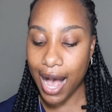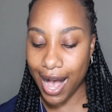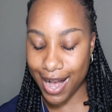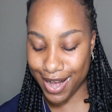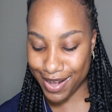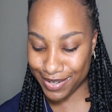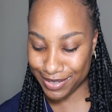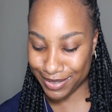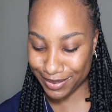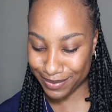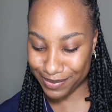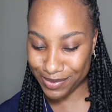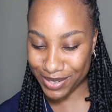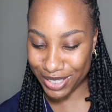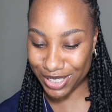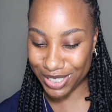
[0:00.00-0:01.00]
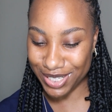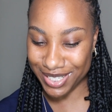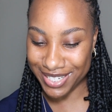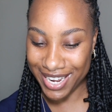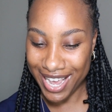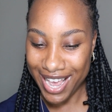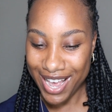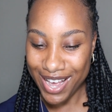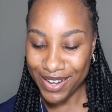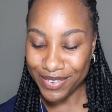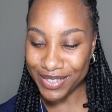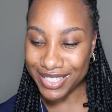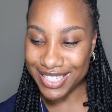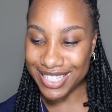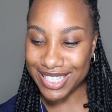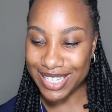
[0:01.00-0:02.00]
um, which
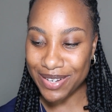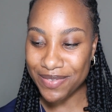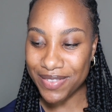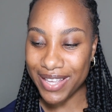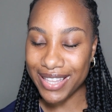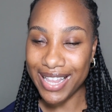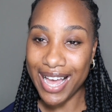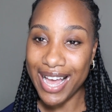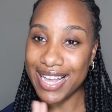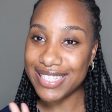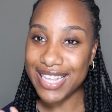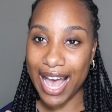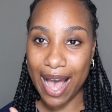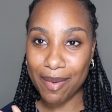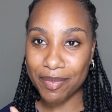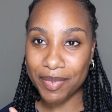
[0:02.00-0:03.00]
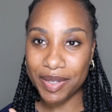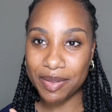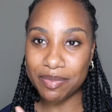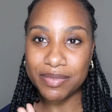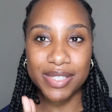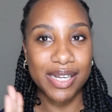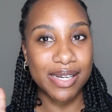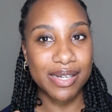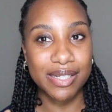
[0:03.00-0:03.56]
which is something that has happened